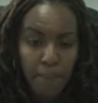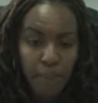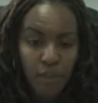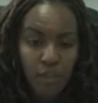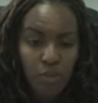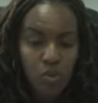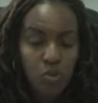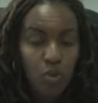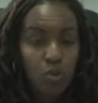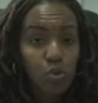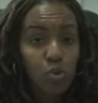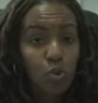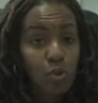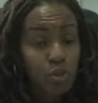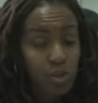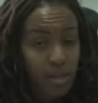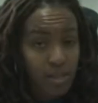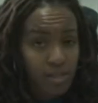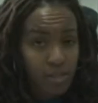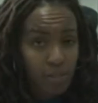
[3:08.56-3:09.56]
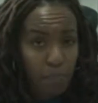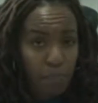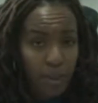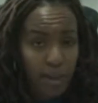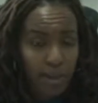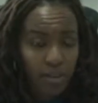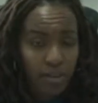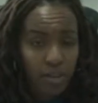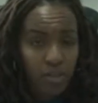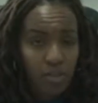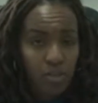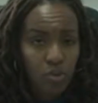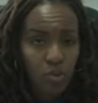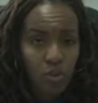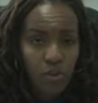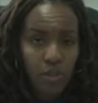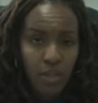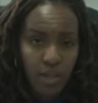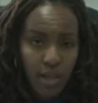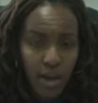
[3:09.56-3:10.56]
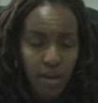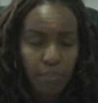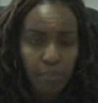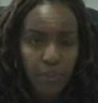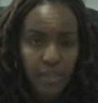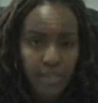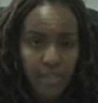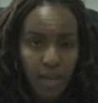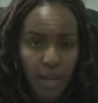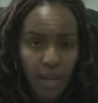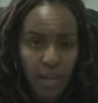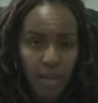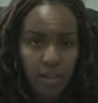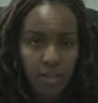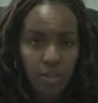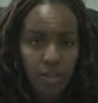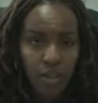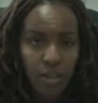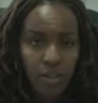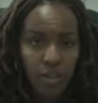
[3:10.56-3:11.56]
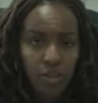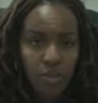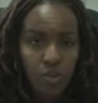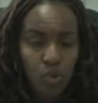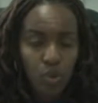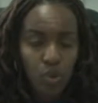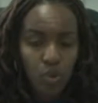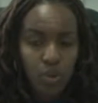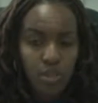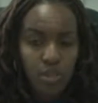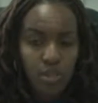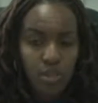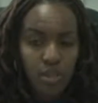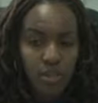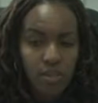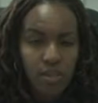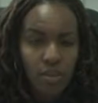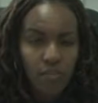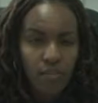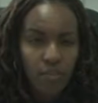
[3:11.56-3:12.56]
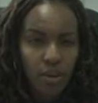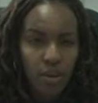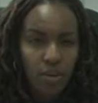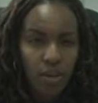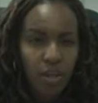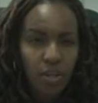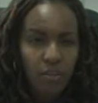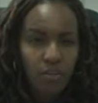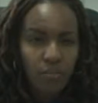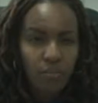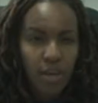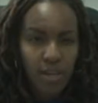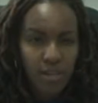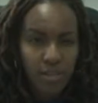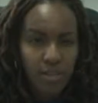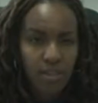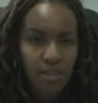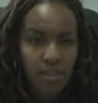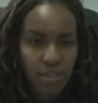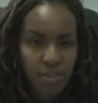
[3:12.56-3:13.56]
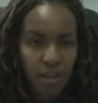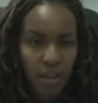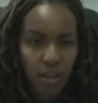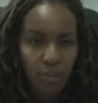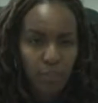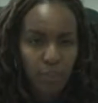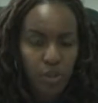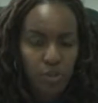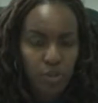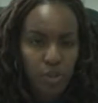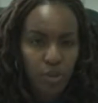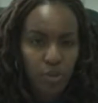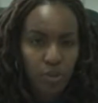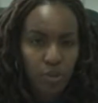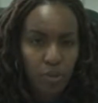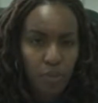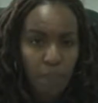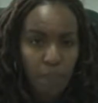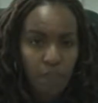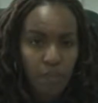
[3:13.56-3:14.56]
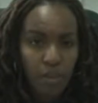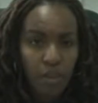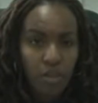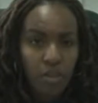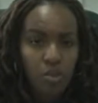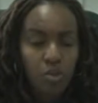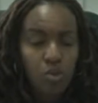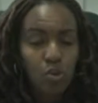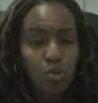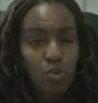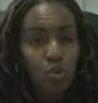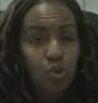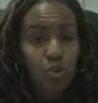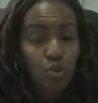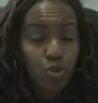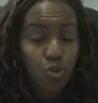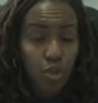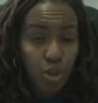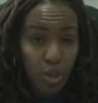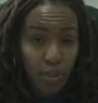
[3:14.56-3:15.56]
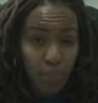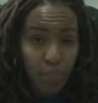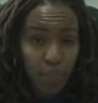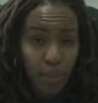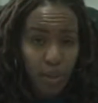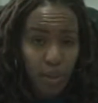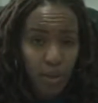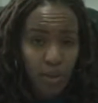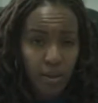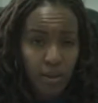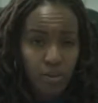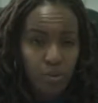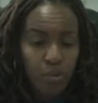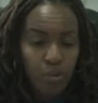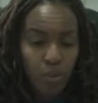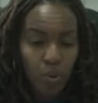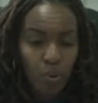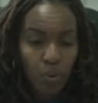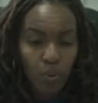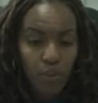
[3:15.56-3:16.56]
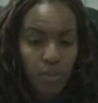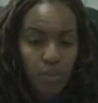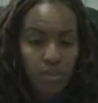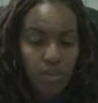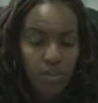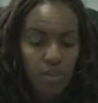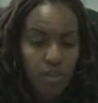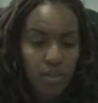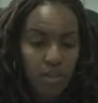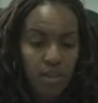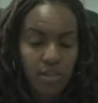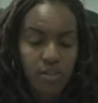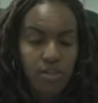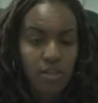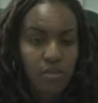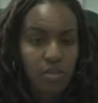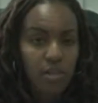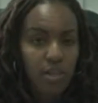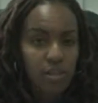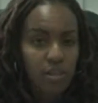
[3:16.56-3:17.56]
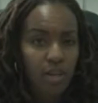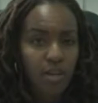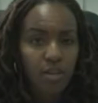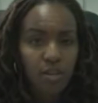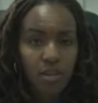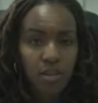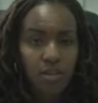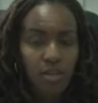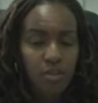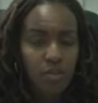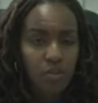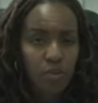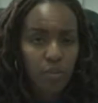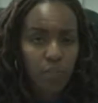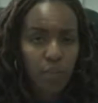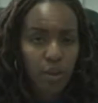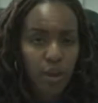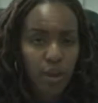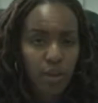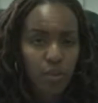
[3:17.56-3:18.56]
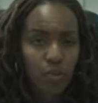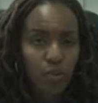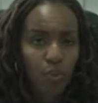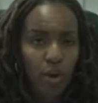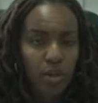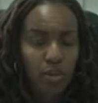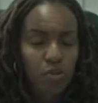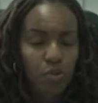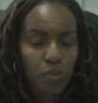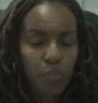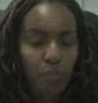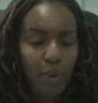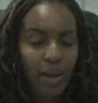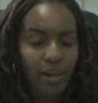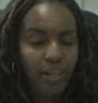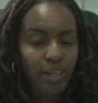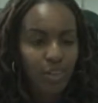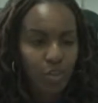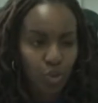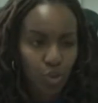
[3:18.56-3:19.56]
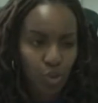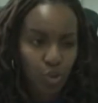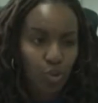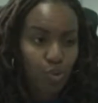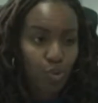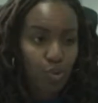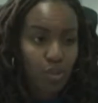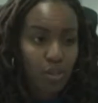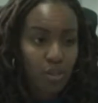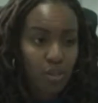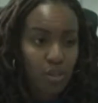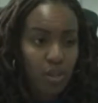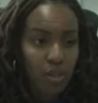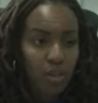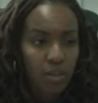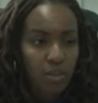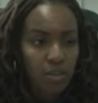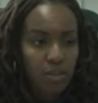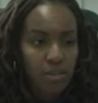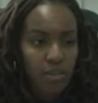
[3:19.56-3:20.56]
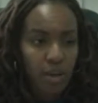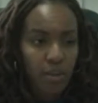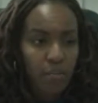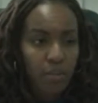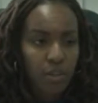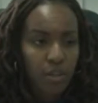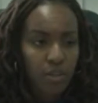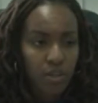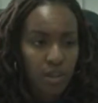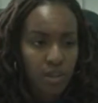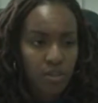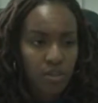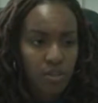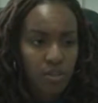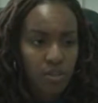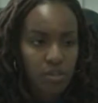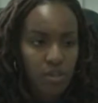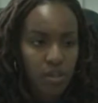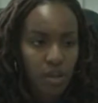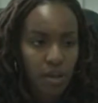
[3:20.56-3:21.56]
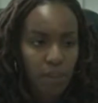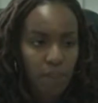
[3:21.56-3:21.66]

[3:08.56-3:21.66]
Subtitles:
it's also transparent, or it can be colored, so it's a very versatile material. It's also cheap, and so in essence, as an industry player, you want to package your goods in something that is